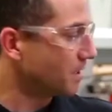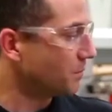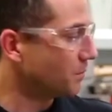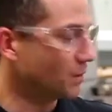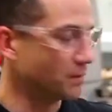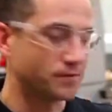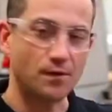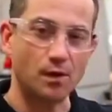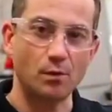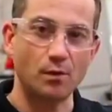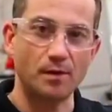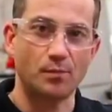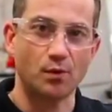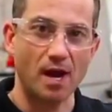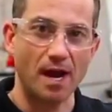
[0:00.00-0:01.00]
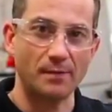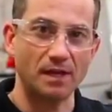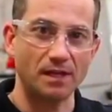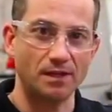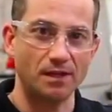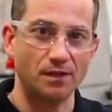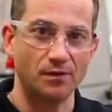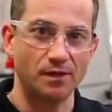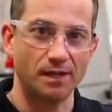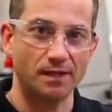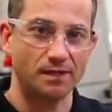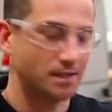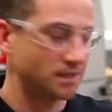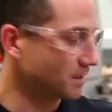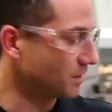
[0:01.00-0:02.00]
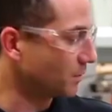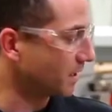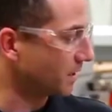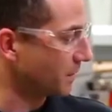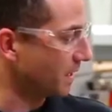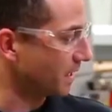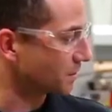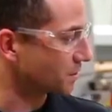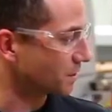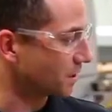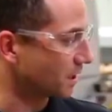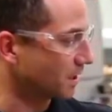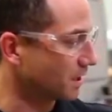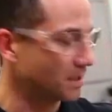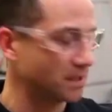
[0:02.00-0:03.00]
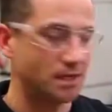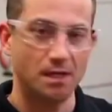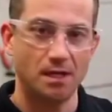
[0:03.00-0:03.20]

move forward priming the unit, you want to make sure